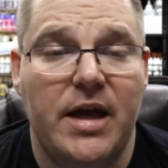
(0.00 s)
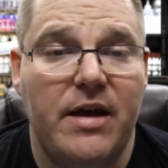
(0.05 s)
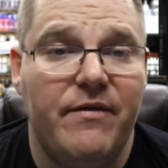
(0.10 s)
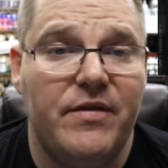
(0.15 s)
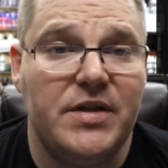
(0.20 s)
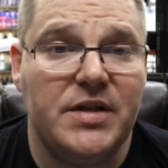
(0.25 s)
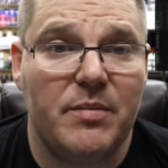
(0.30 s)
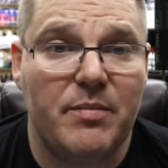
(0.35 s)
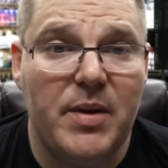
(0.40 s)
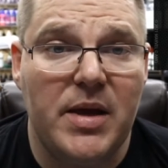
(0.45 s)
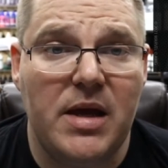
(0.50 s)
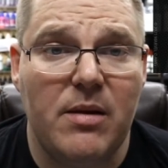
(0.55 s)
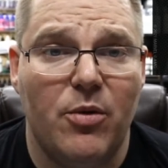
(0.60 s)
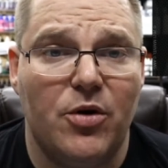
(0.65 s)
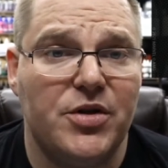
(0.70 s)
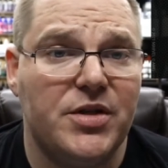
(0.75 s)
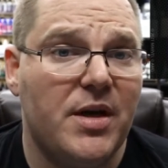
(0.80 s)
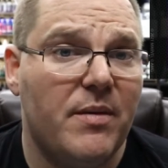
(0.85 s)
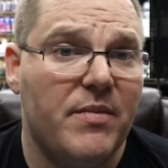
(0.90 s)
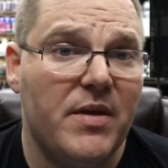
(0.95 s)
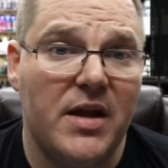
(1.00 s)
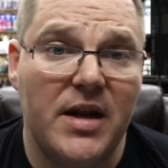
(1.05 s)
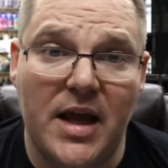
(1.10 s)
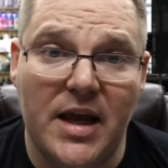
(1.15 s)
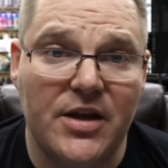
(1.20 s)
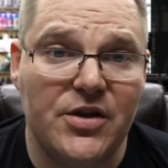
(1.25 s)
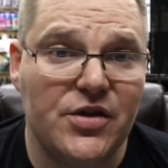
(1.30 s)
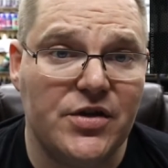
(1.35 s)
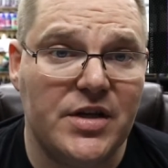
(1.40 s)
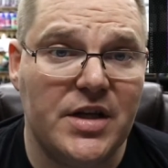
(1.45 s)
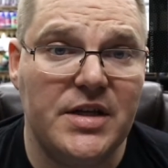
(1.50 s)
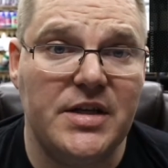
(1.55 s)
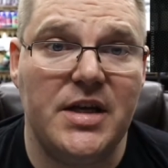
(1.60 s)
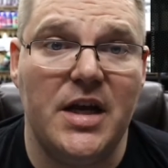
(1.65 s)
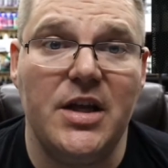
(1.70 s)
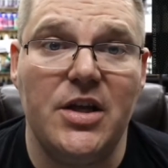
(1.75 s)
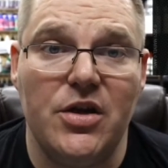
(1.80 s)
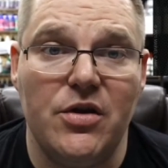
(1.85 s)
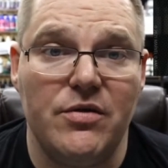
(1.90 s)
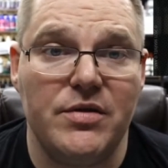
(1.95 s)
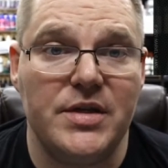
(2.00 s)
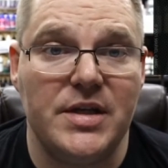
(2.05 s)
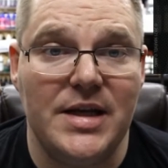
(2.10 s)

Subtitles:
If it's a beam or something, it just continues